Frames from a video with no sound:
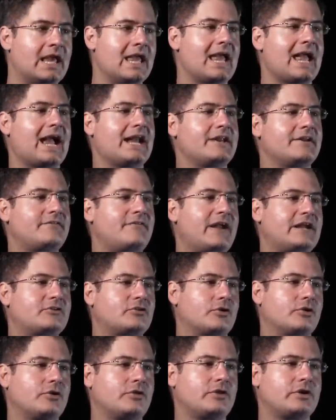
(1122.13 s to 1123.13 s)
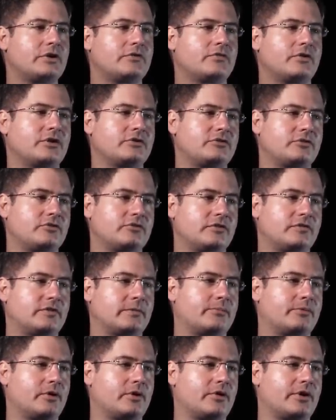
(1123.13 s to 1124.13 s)
And in fact, earlier versions of the
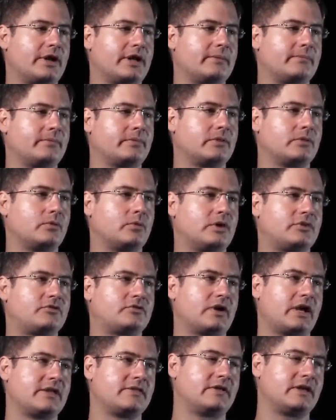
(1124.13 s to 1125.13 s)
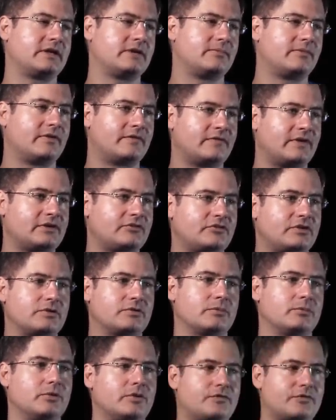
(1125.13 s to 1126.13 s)
program, which I then eventually
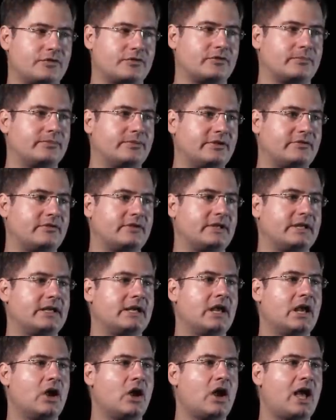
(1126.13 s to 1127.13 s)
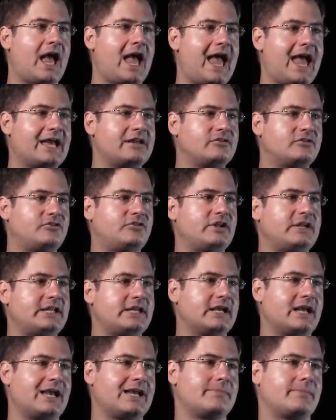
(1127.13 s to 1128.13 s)
removed for simplicity, had
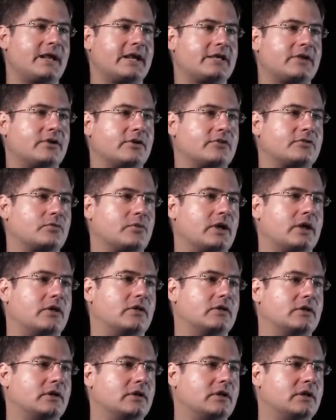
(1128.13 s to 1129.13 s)
GDI back here as well.